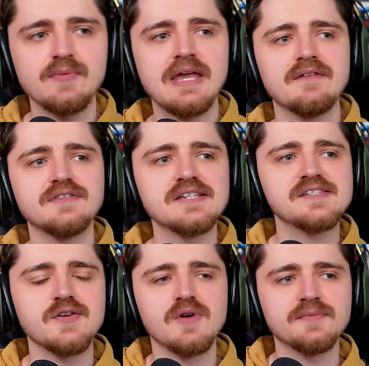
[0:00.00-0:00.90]
Then we have
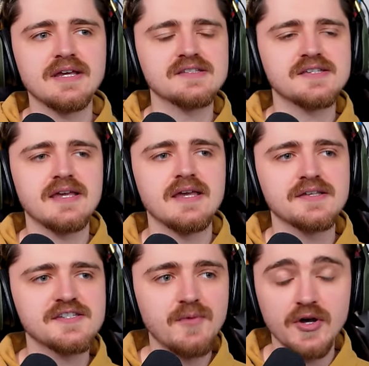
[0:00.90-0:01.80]
DCU updates
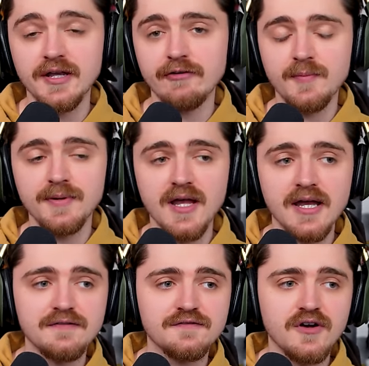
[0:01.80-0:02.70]
here, spotting a
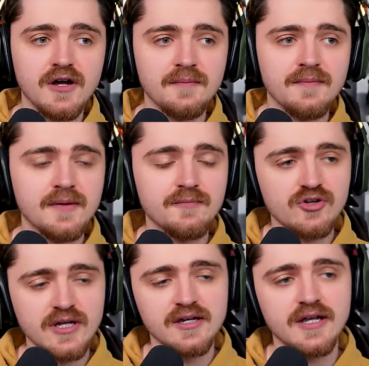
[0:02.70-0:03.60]
reply from
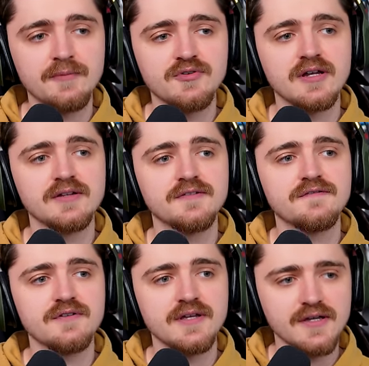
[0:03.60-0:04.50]
Maria Gabriela de
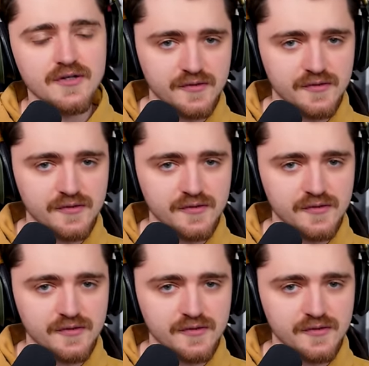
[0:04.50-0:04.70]
Faria,